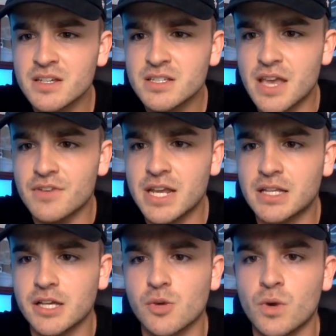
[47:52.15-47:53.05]
7-day
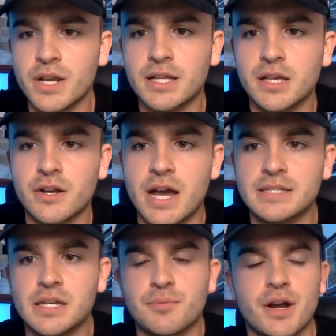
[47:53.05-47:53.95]
click or 1-day click on a high
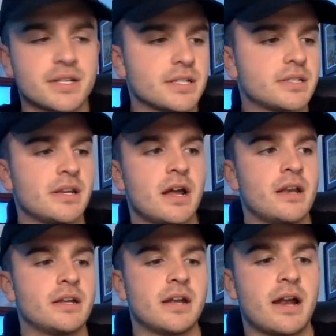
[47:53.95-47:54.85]
ticket product,
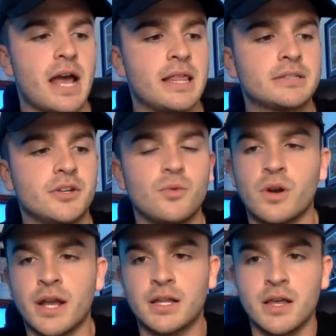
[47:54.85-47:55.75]
$69.99. I like to do
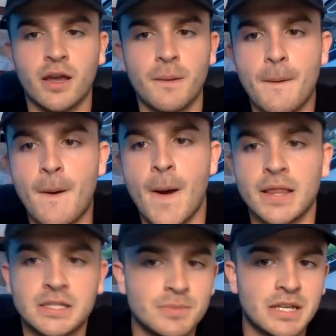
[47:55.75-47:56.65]
1-day click. I
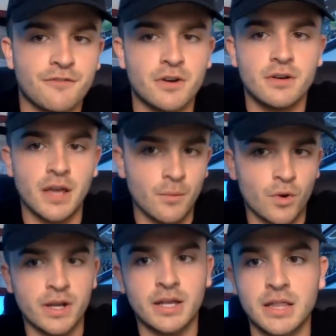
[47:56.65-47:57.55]
like to be different, and
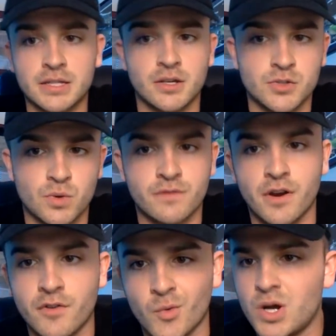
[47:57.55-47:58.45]
1-day click does work
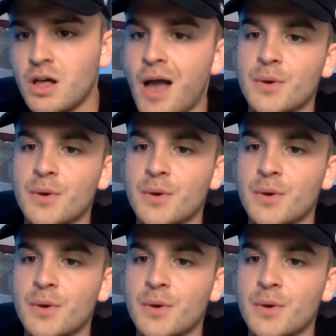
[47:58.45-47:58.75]
very, very well.